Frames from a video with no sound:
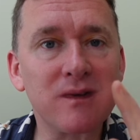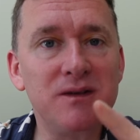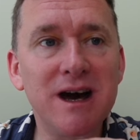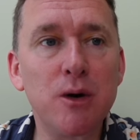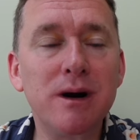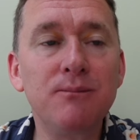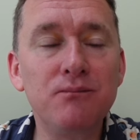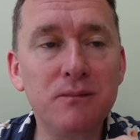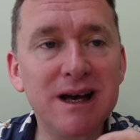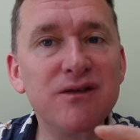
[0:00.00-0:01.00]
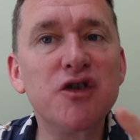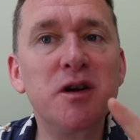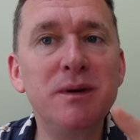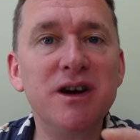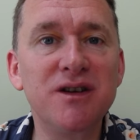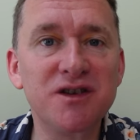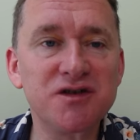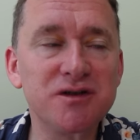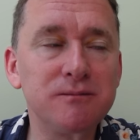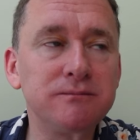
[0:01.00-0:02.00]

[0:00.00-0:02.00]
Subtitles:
Now, I've got to be honest.